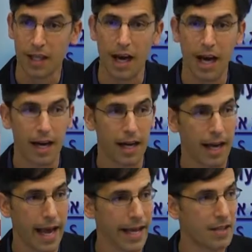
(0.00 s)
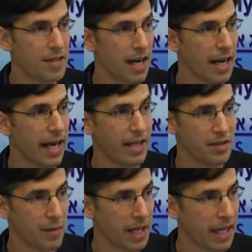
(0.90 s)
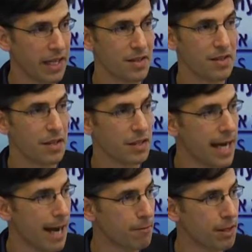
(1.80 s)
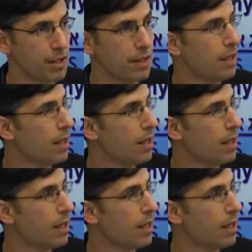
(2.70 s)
and has in many cases adapted.